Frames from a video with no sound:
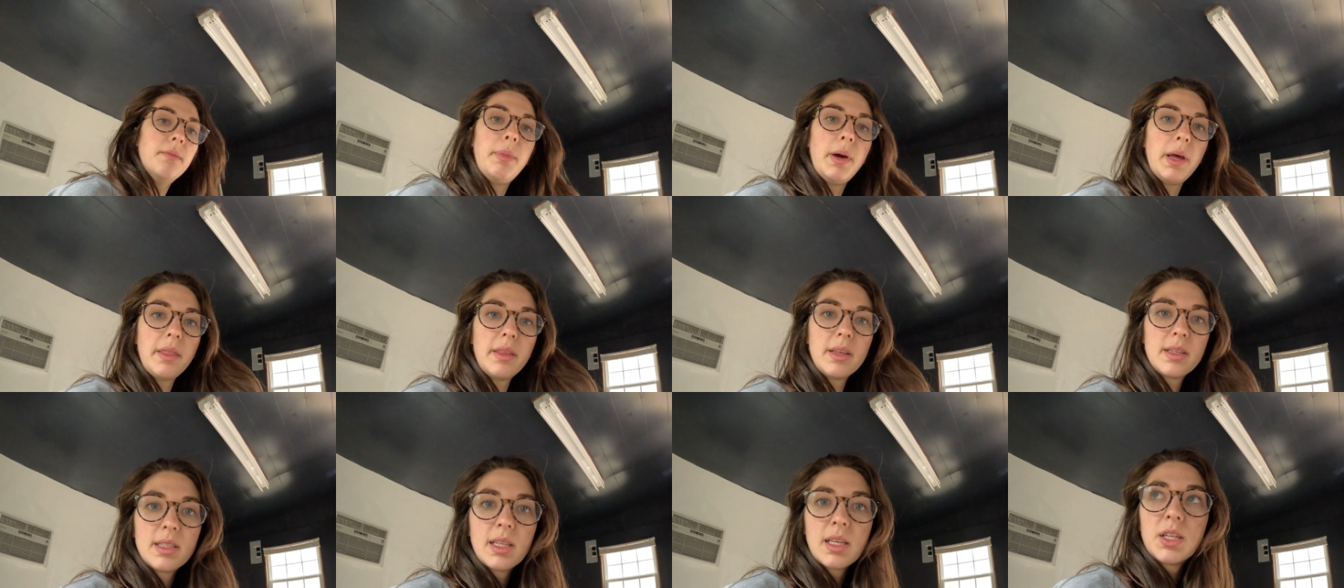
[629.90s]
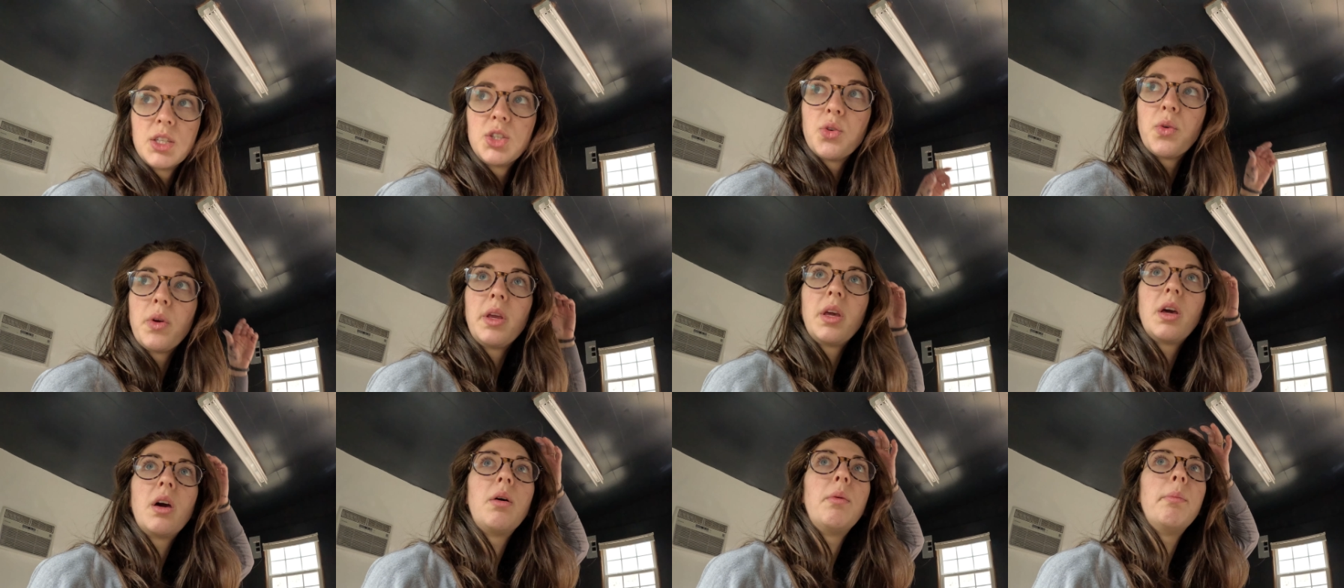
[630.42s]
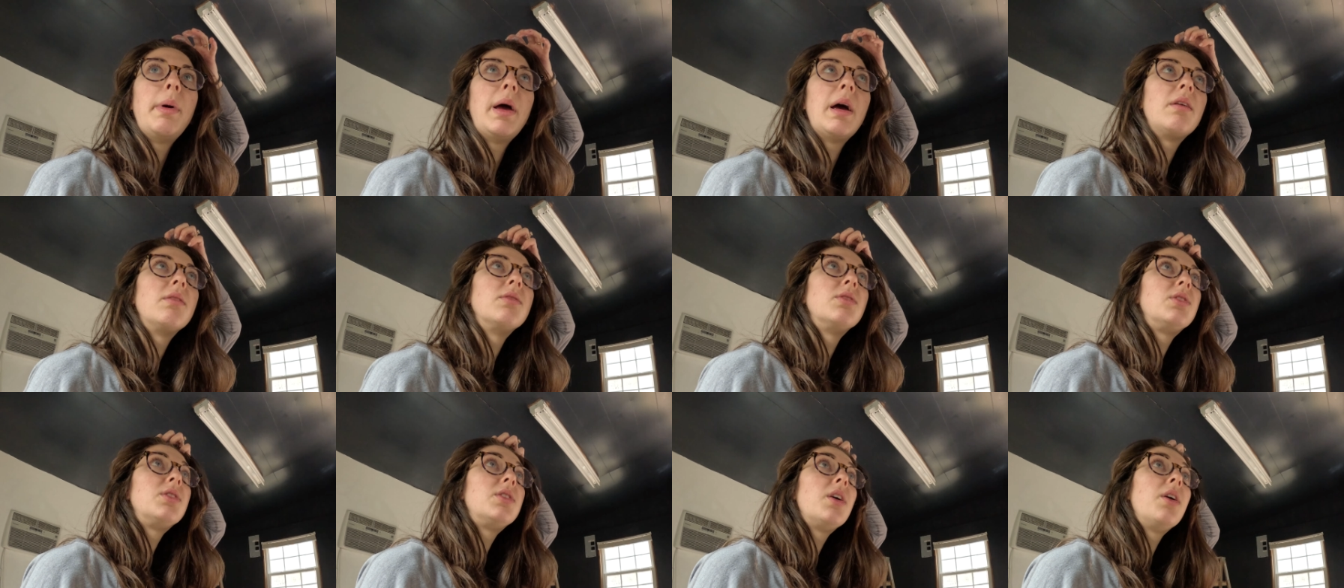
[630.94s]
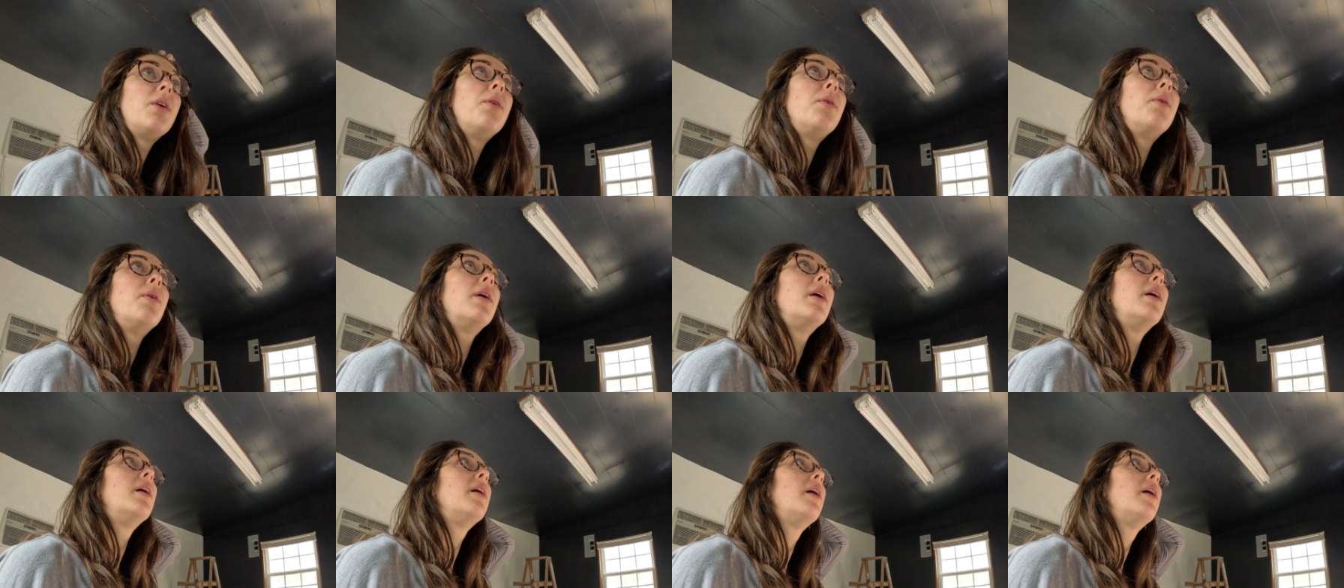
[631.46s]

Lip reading: bought this thing, a joint compound, so